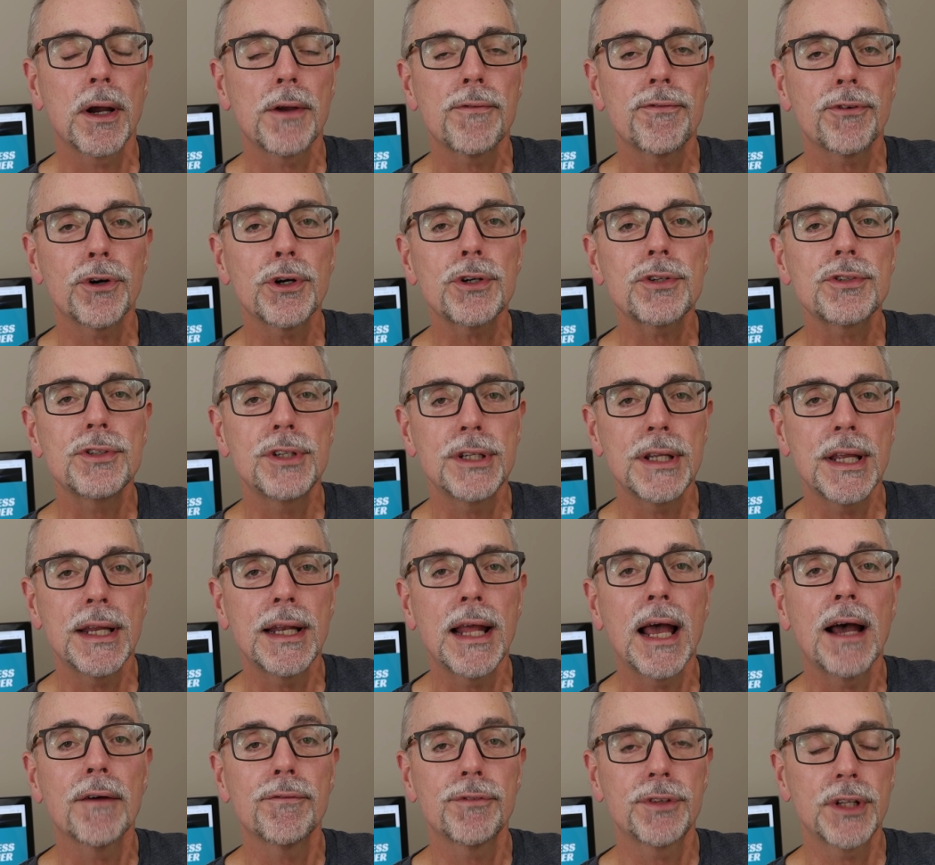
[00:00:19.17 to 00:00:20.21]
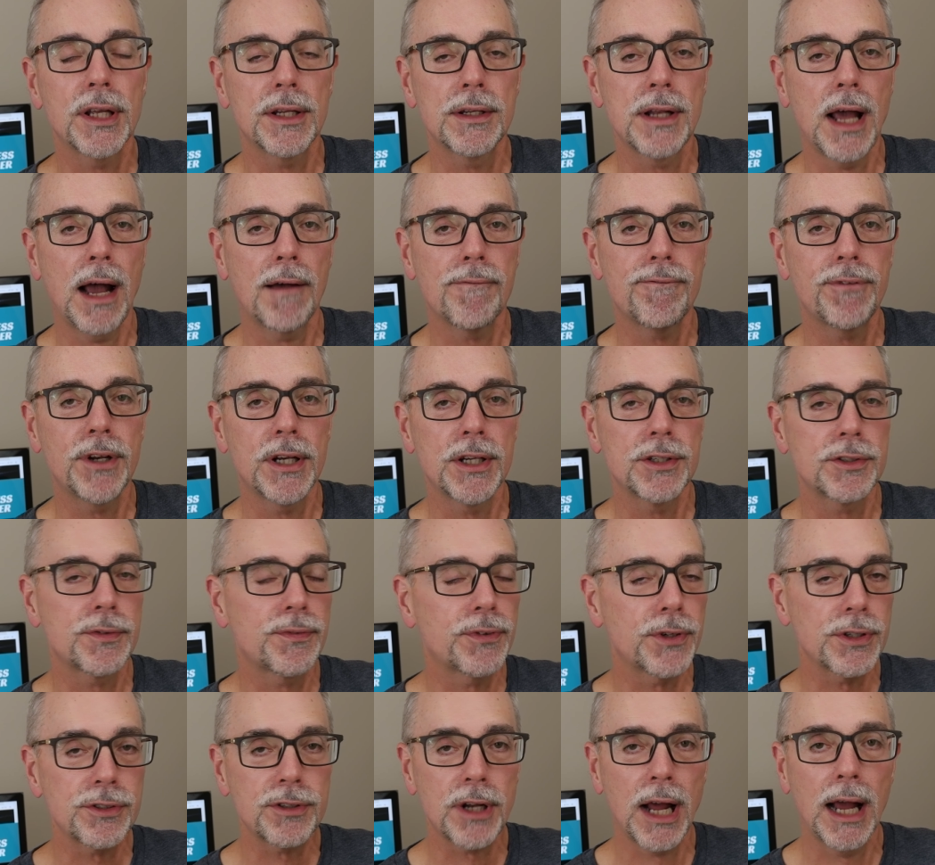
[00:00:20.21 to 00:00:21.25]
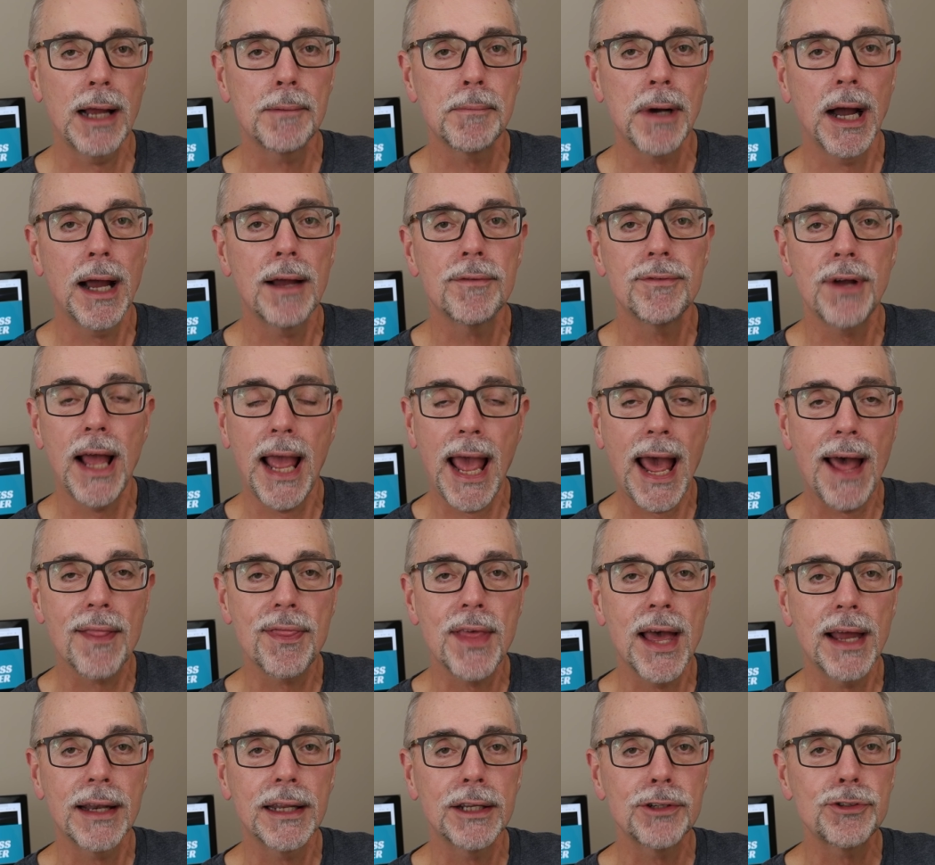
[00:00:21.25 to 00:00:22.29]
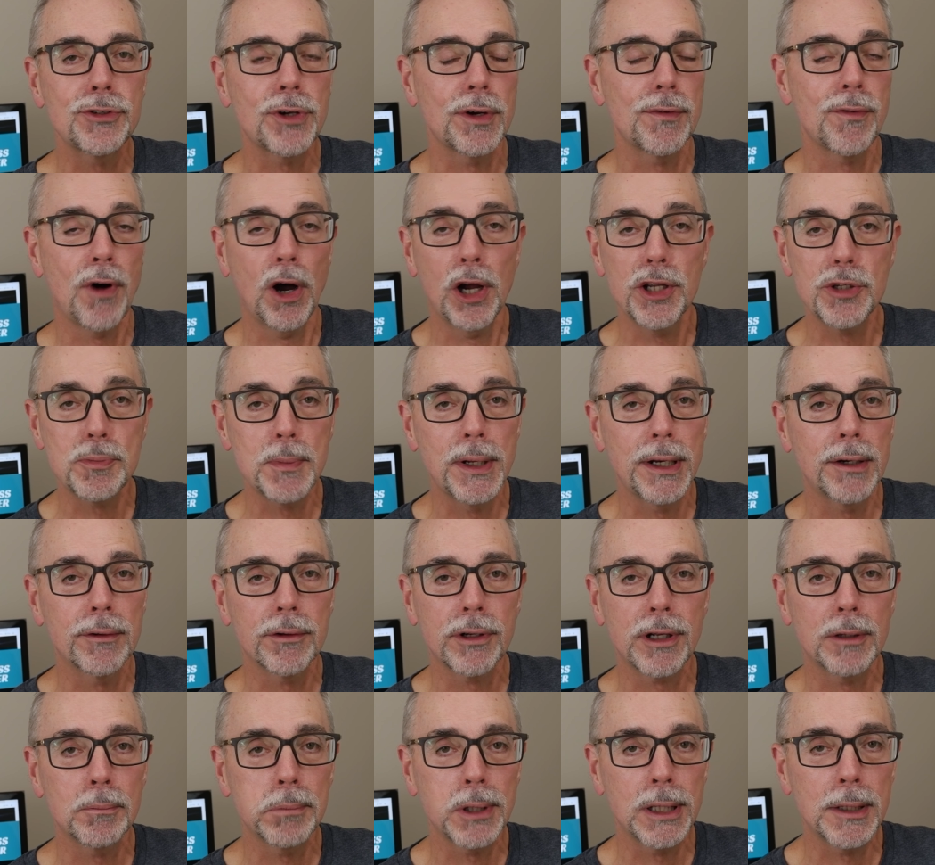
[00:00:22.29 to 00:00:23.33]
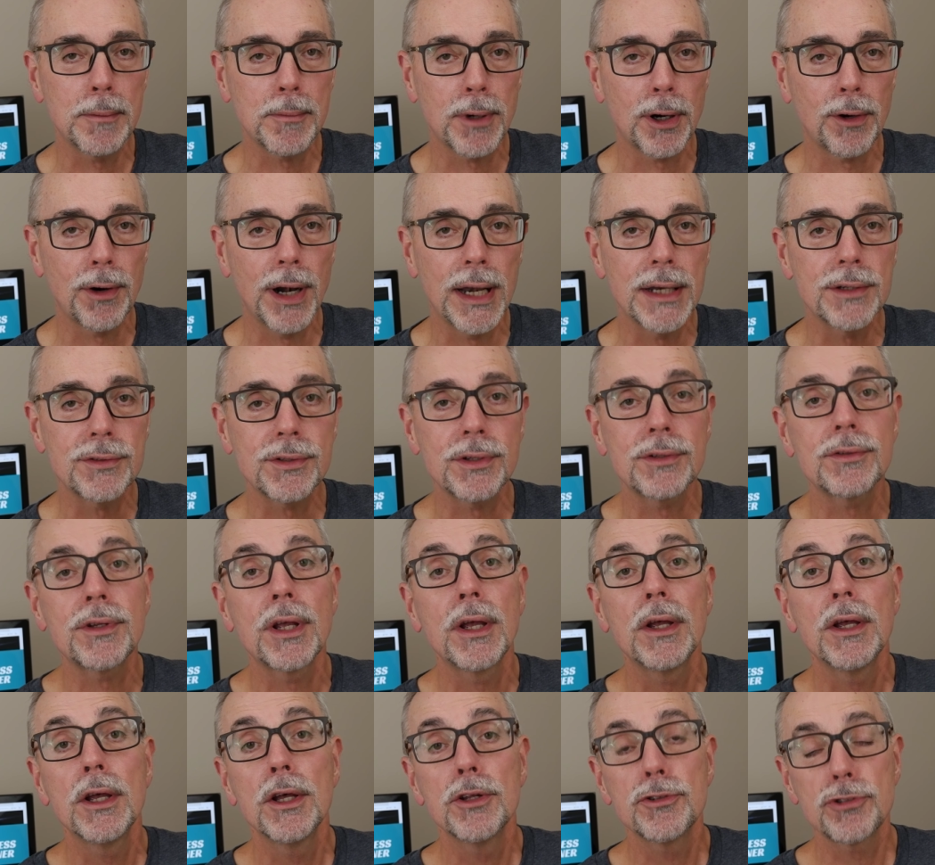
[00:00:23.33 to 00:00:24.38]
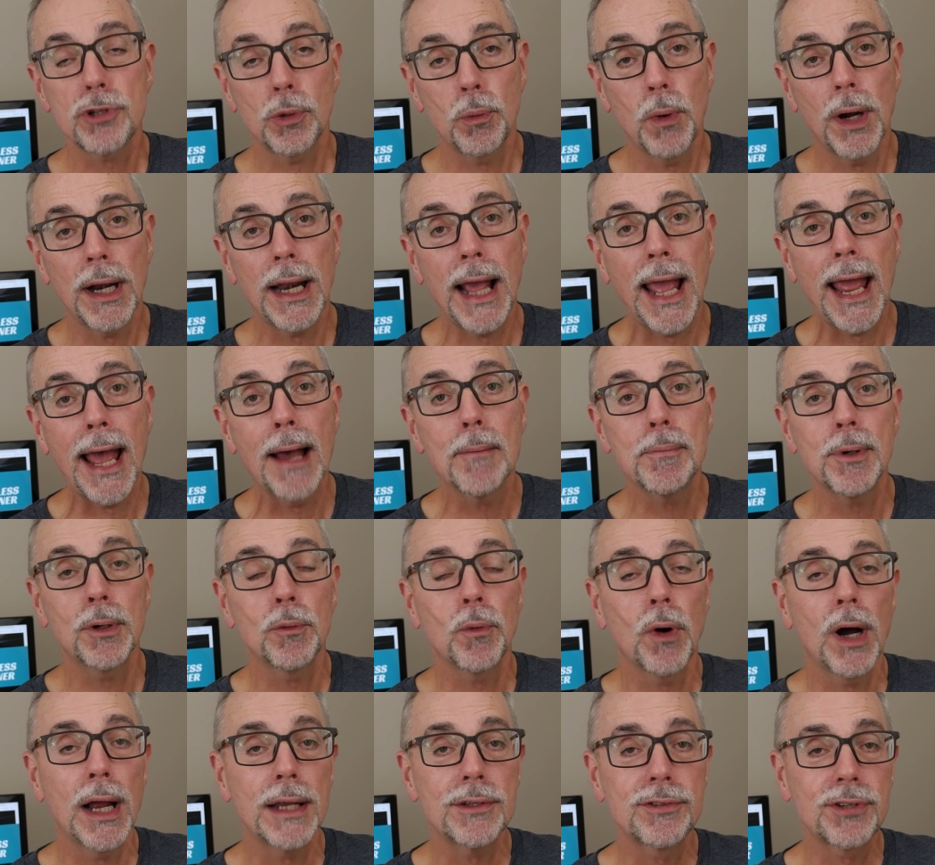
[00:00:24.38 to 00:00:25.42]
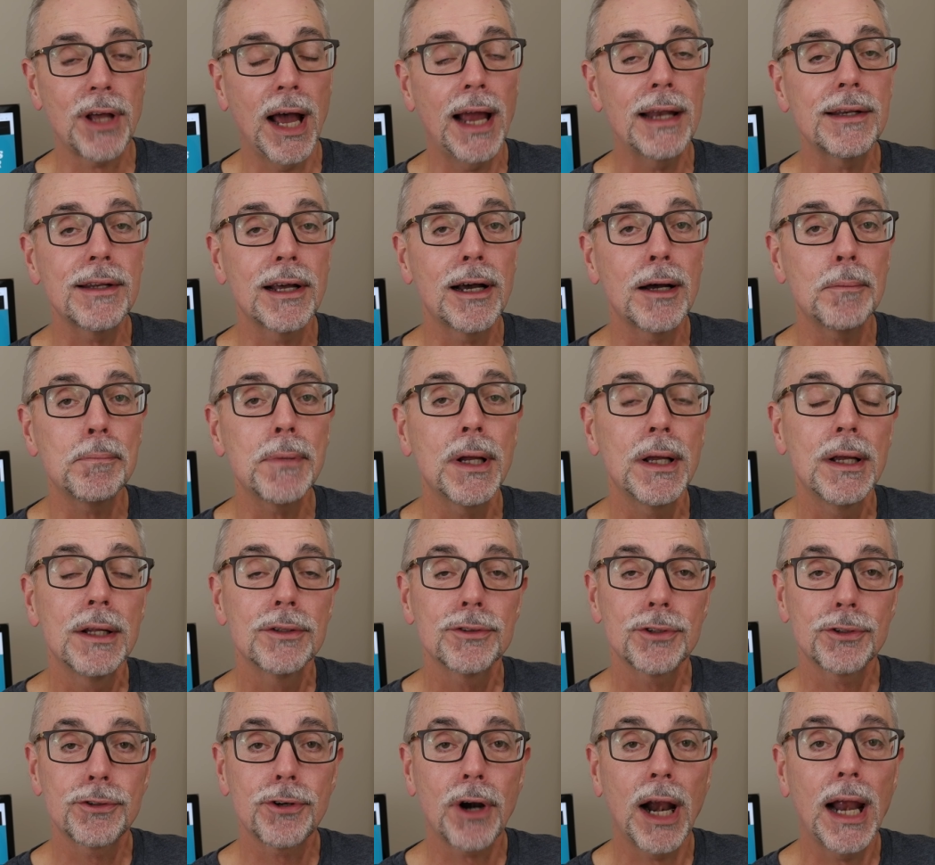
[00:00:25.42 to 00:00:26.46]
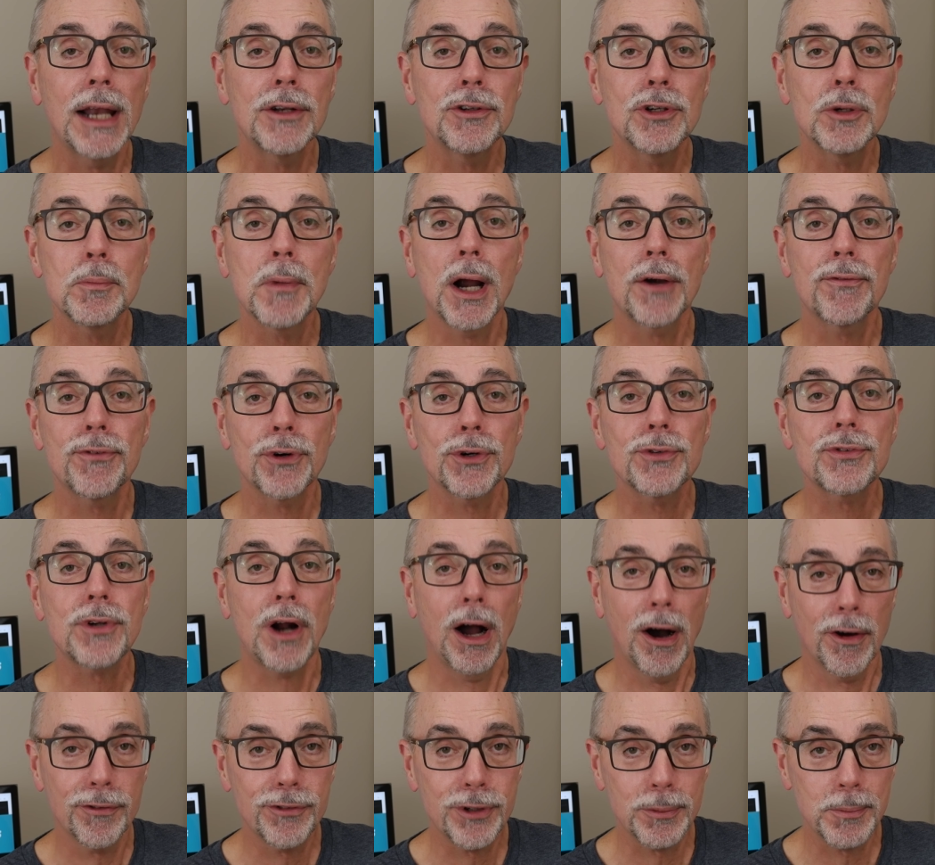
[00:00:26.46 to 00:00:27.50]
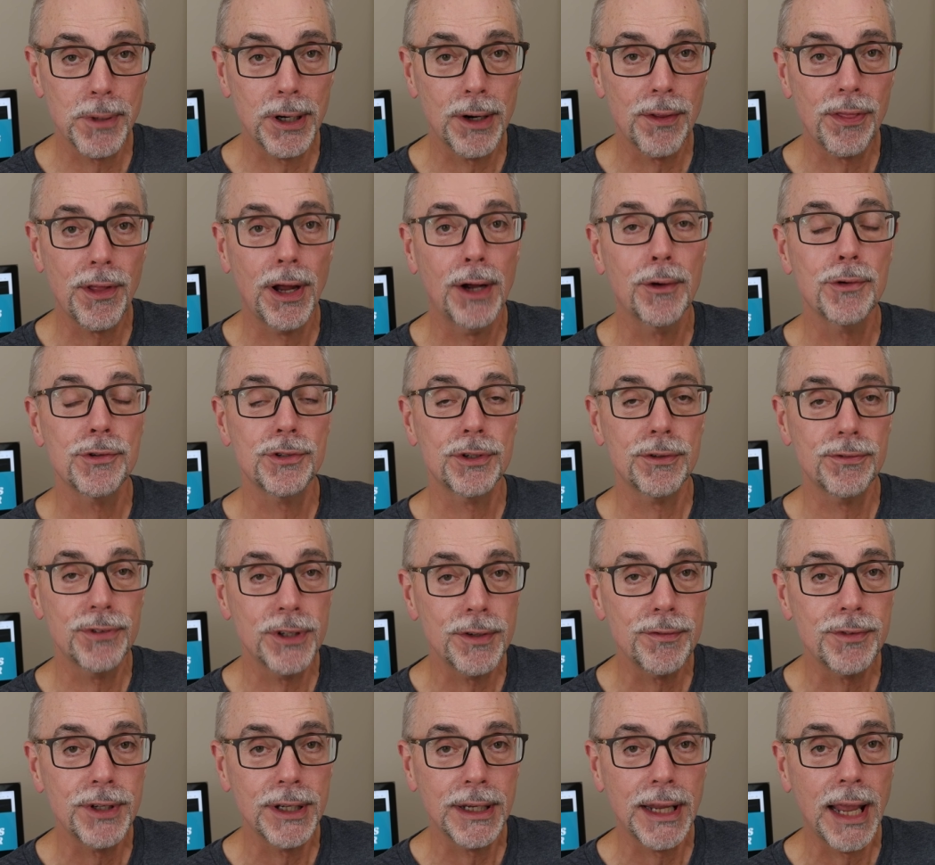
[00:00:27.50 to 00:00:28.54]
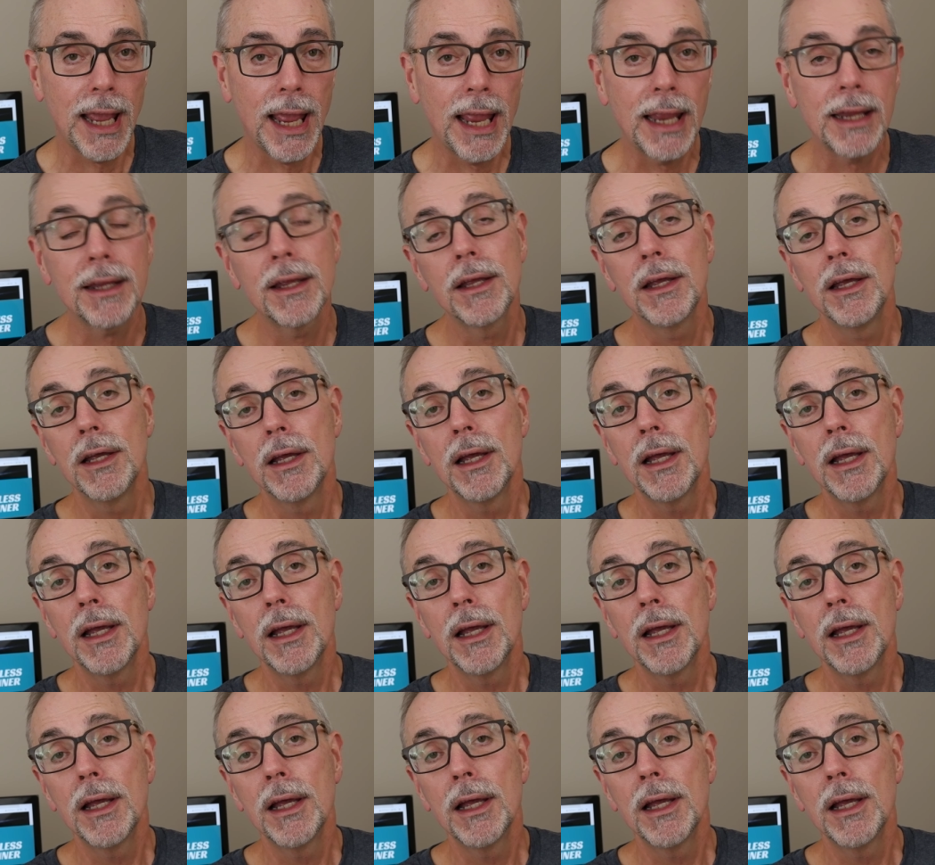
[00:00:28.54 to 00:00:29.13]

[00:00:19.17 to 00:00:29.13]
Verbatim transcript: my first D N F, did not finish. First time I've had that issue. I've always been able to complete my races. So what happened? Well, I signed up to try and do my first ultramarathon. It was a fifty K.